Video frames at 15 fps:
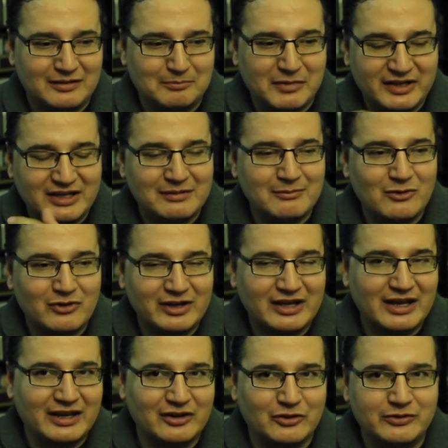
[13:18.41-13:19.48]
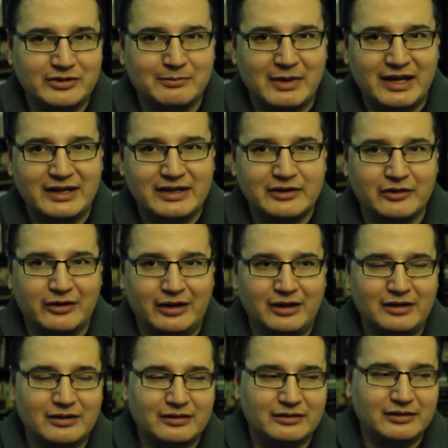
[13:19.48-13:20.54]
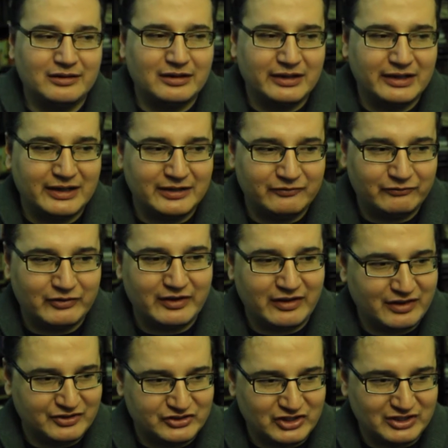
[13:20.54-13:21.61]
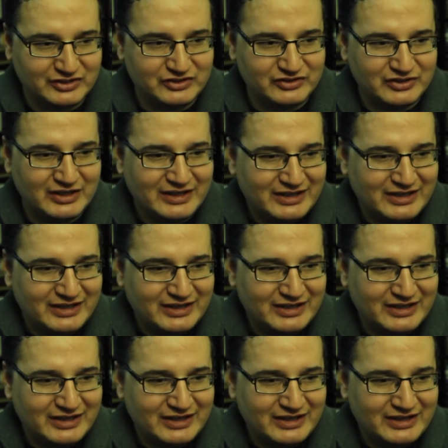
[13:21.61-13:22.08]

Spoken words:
Monday morning, I go to my hearing, in front of the judge,